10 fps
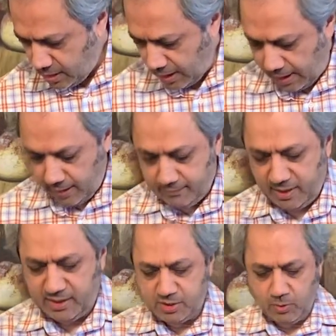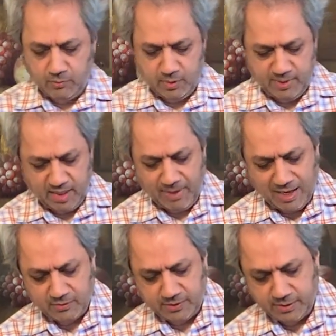And this one will be
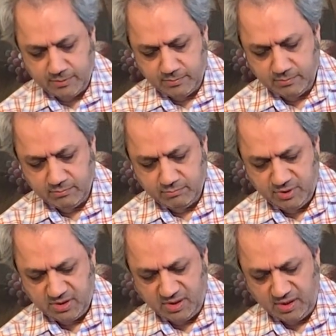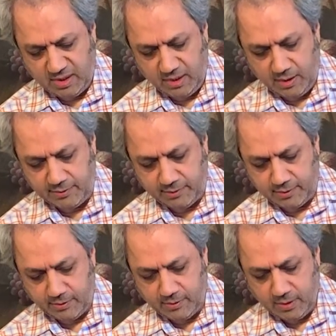about just a little
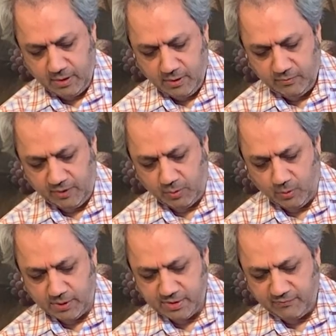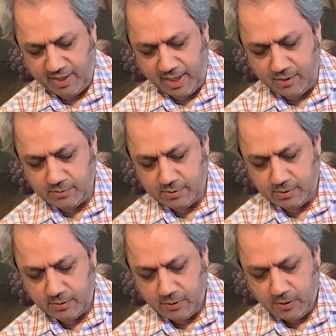under 3/4 of an ounce.
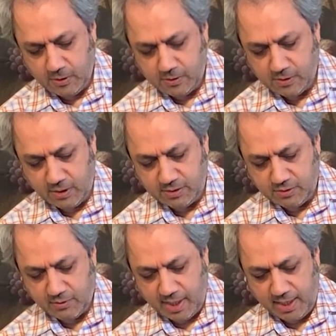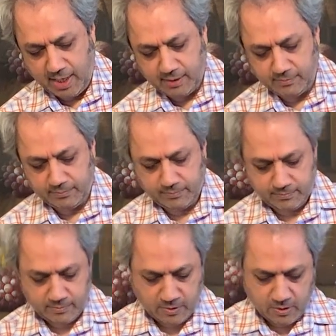So let's try that.
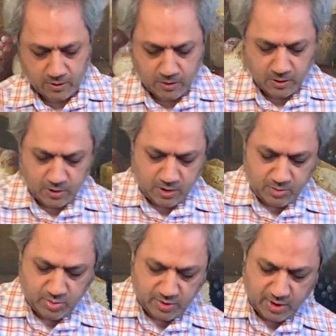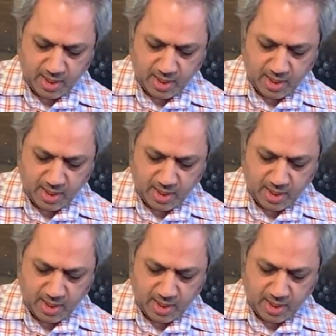Put